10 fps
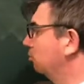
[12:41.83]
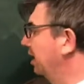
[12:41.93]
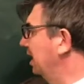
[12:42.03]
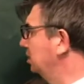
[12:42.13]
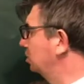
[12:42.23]

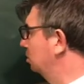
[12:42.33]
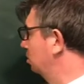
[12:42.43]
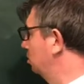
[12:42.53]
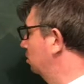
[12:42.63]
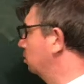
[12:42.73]
range,
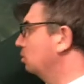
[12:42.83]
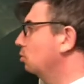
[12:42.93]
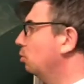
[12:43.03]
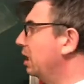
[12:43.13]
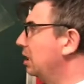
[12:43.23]

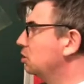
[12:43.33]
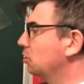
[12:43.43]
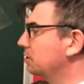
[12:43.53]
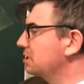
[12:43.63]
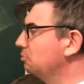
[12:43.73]
we took
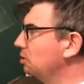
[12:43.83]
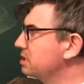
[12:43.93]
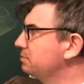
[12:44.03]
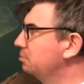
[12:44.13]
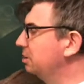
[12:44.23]
the smallest
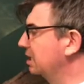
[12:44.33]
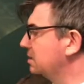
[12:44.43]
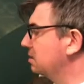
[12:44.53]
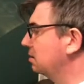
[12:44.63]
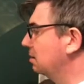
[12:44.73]
from the
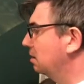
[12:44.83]
biggest.